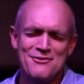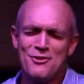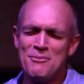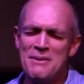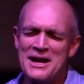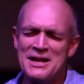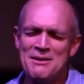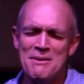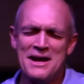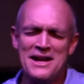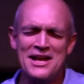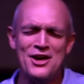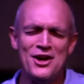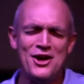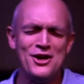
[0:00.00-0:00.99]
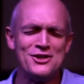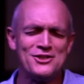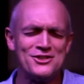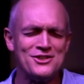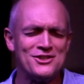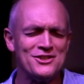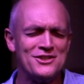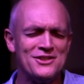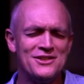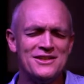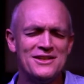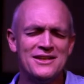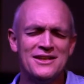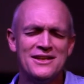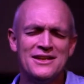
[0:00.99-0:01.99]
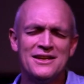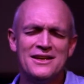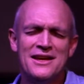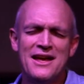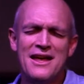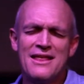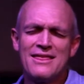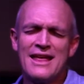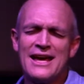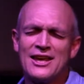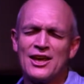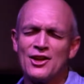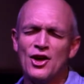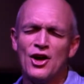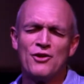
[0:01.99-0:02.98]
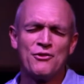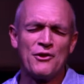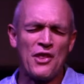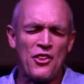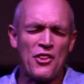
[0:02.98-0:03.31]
many, many years. Thank You, Lord, for the